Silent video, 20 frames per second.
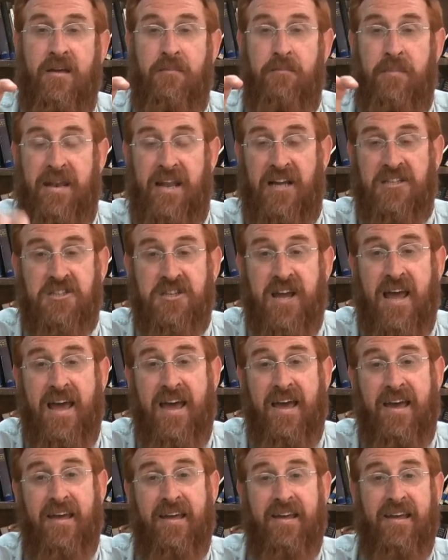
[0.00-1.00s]

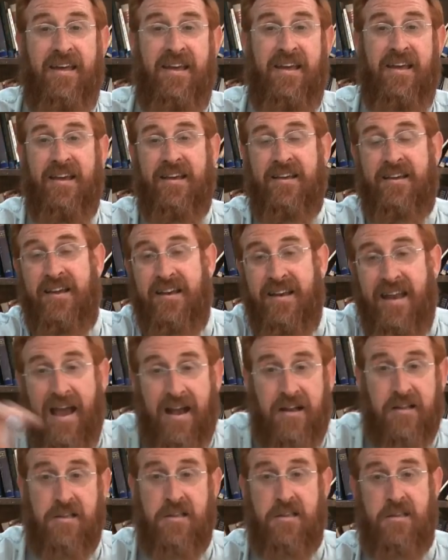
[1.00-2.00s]
Menashe
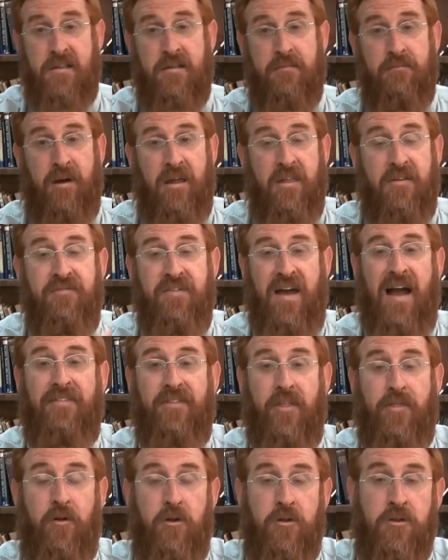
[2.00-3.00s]
connects by the fact
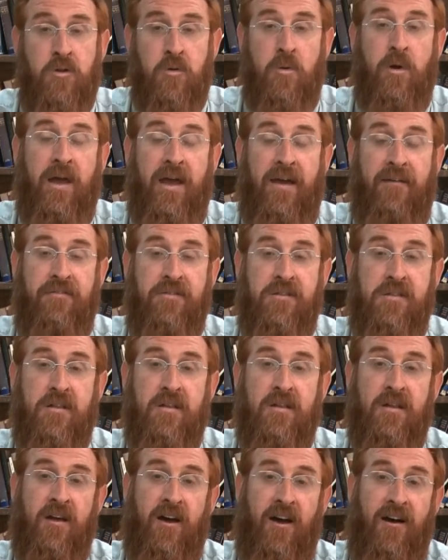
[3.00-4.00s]
that there are two halves
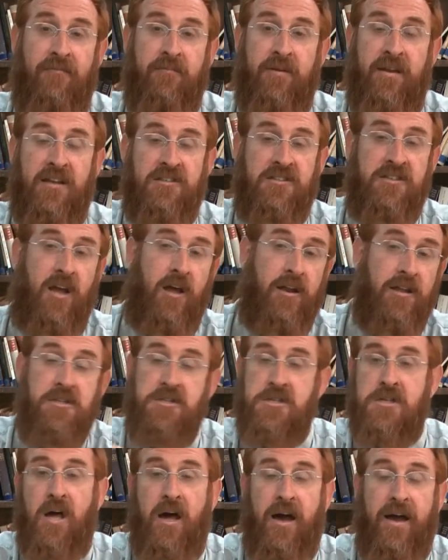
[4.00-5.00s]
of Menashe on
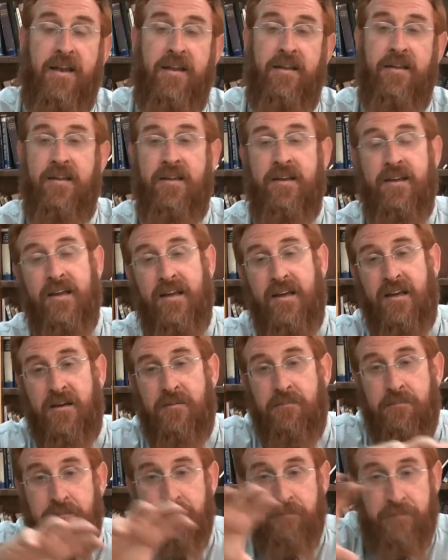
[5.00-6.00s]
each side,
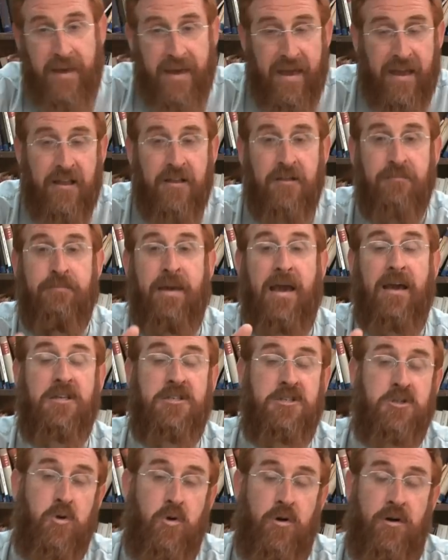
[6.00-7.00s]
makes
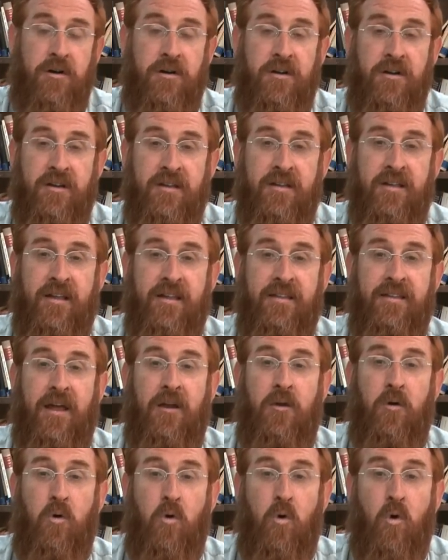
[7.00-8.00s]
sure
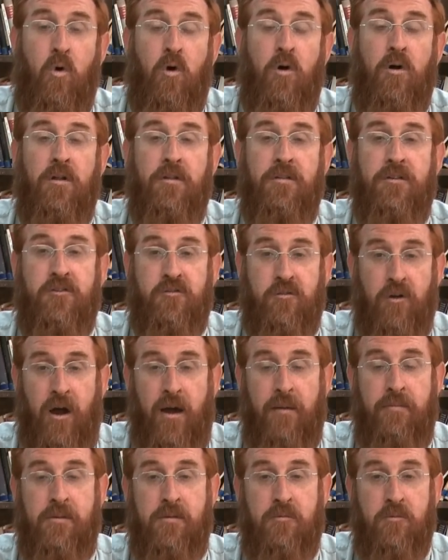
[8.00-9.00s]
that all the
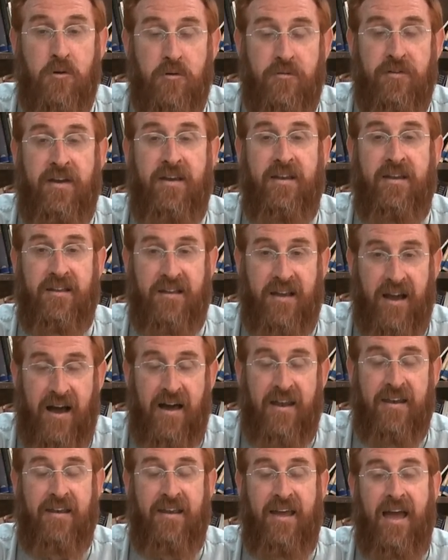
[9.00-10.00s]
tribes, Reuven,
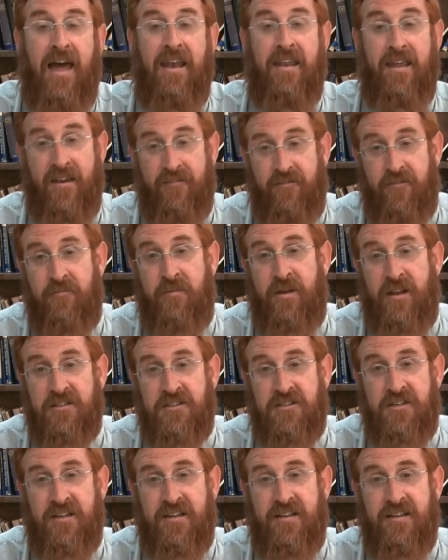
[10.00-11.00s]
Gad, and half of
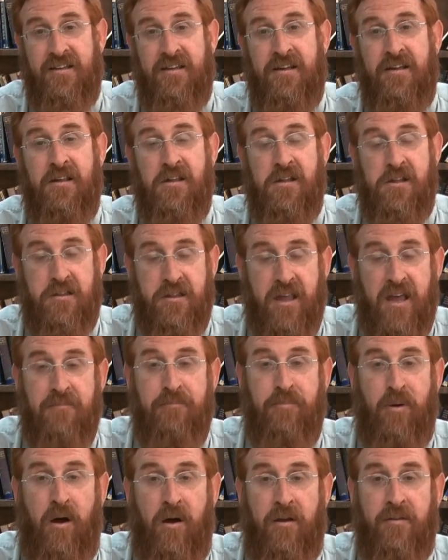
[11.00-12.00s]
Menashe, stay
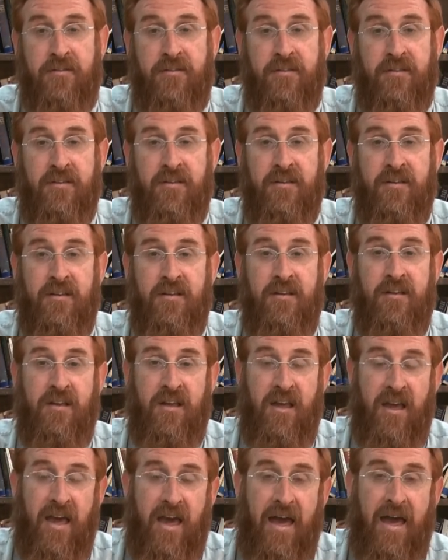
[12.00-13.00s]
part
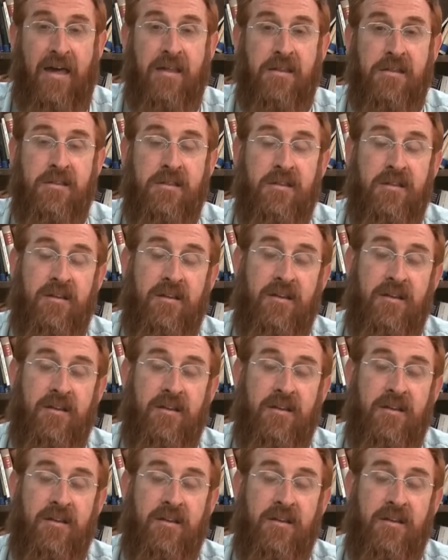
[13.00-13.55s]
as